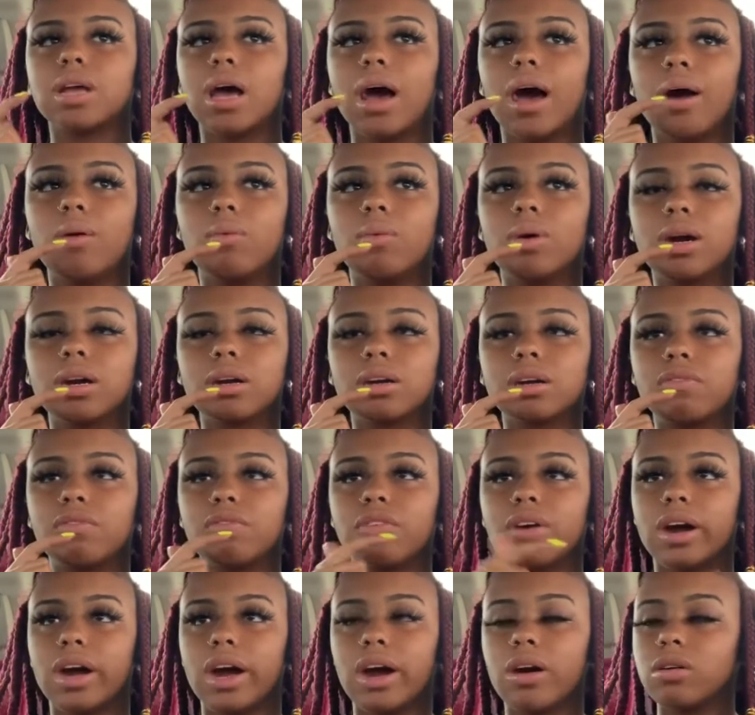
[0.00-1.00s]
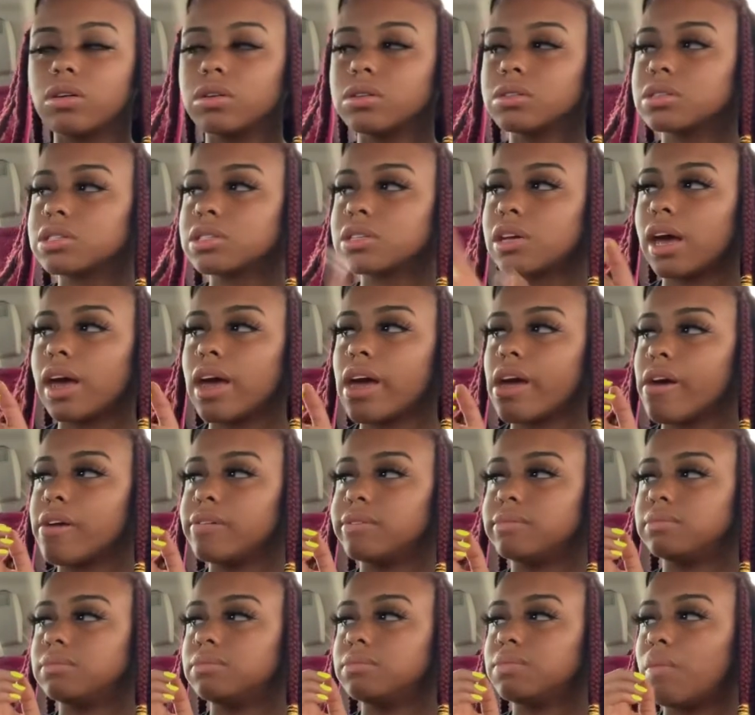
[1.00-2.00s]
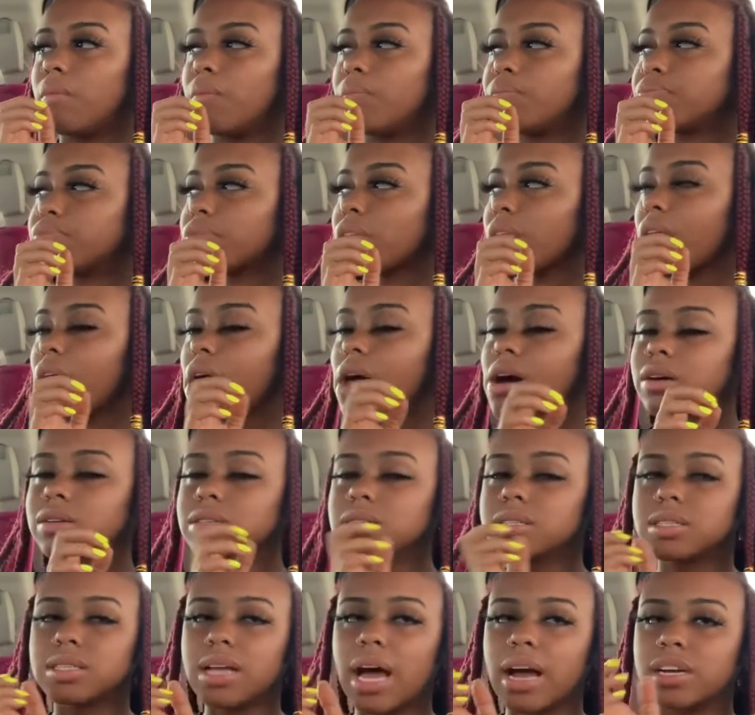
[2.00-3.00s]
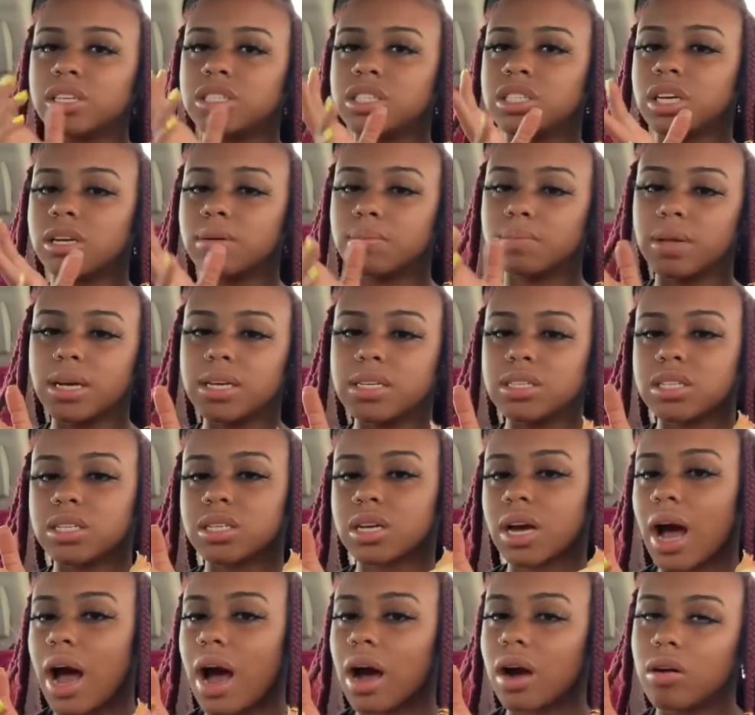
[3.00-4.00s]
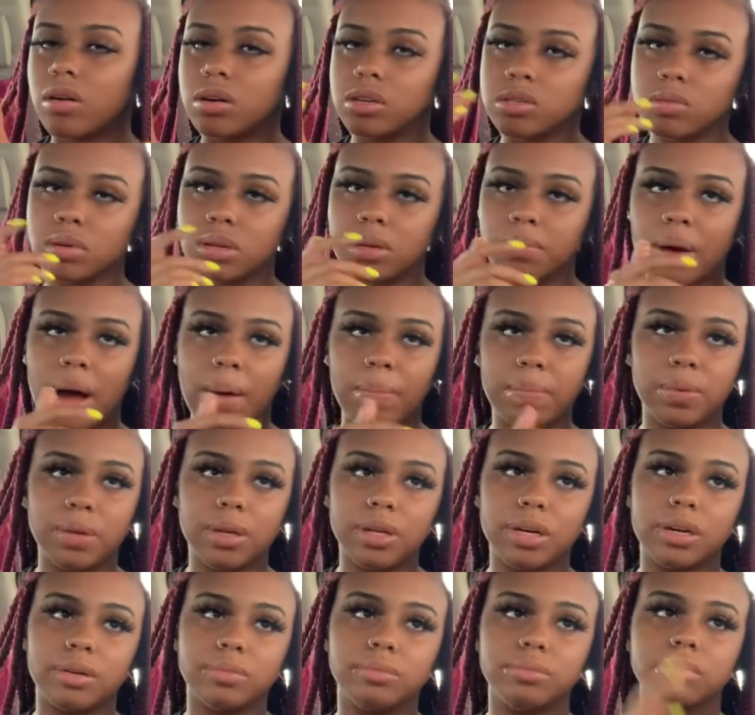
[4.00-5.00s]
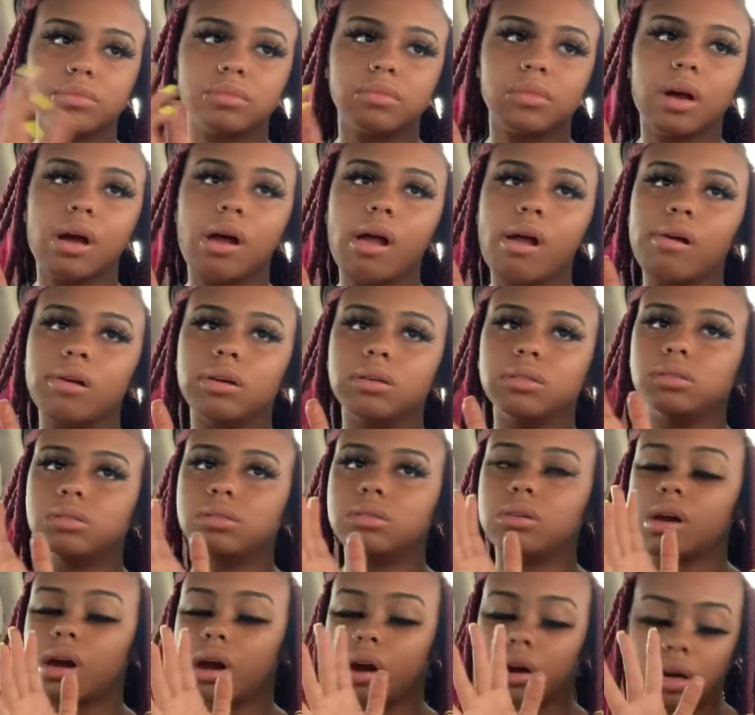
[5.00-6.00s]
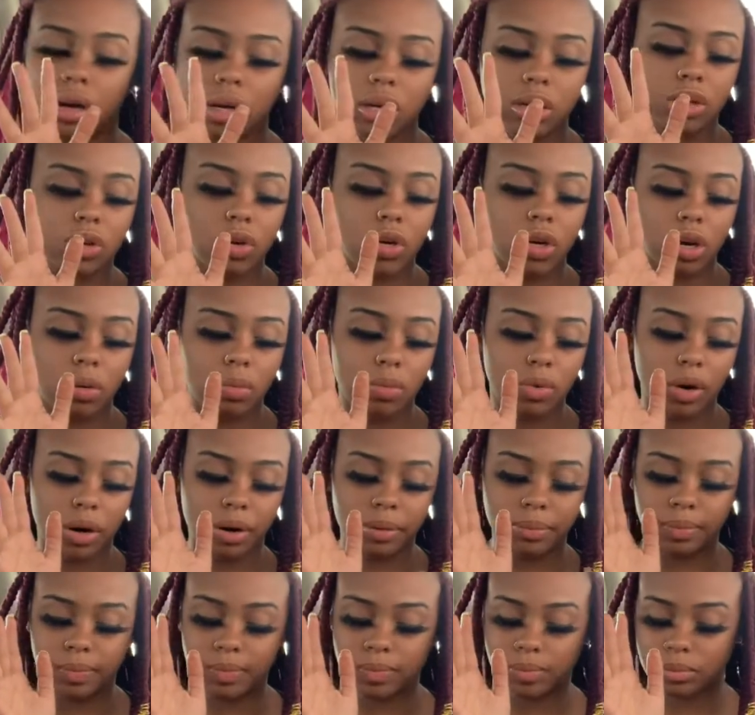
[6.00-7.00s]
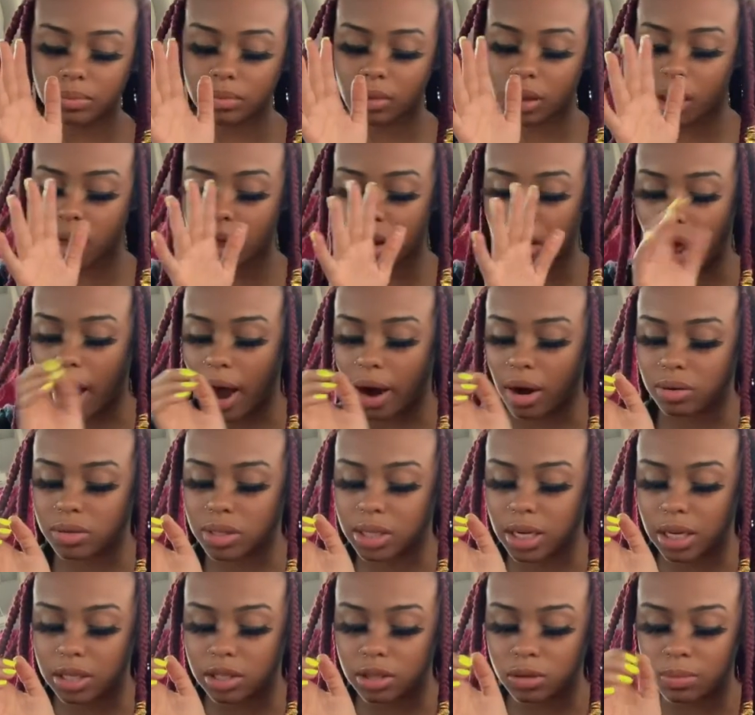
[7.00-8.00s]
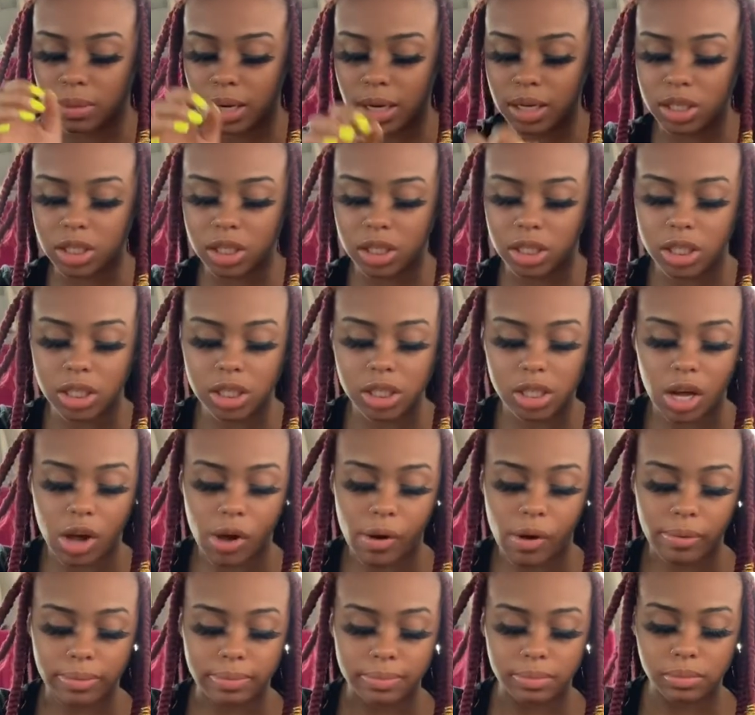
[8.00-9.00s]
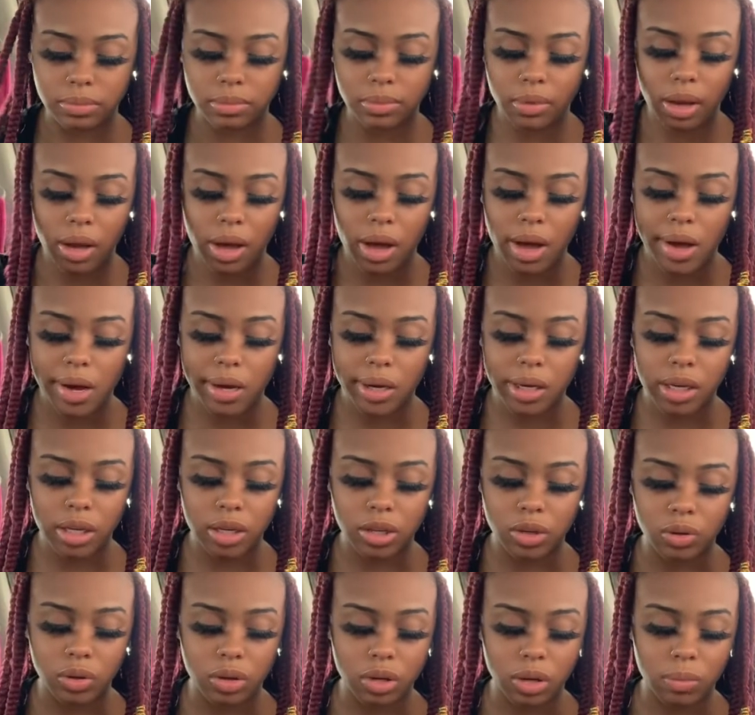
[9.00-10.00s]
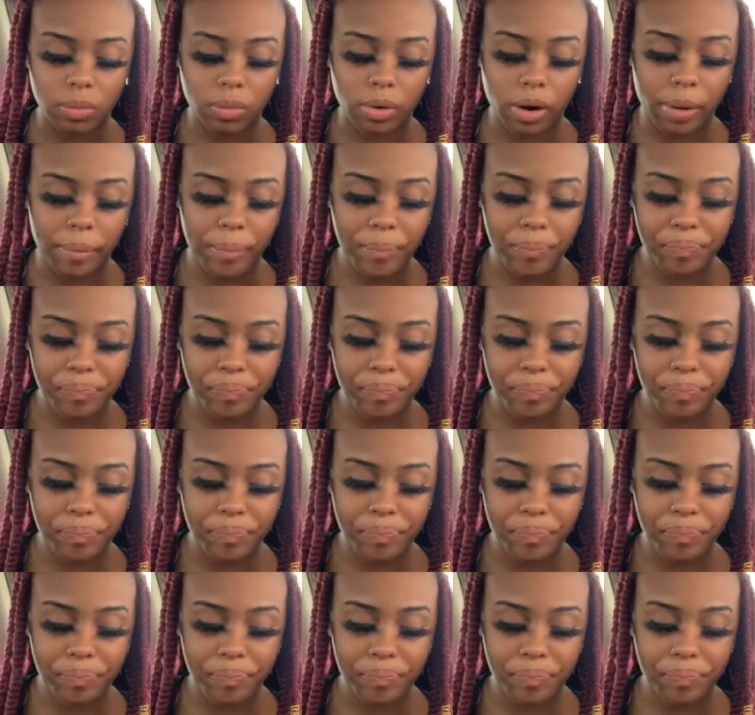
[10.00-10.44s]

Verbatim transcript: I work for Harold's, and Harold's is like the chicken place in Chicago. It's really popular. Couldn't do it no more. Not gonna say too much, just know. Couldn't do it no more.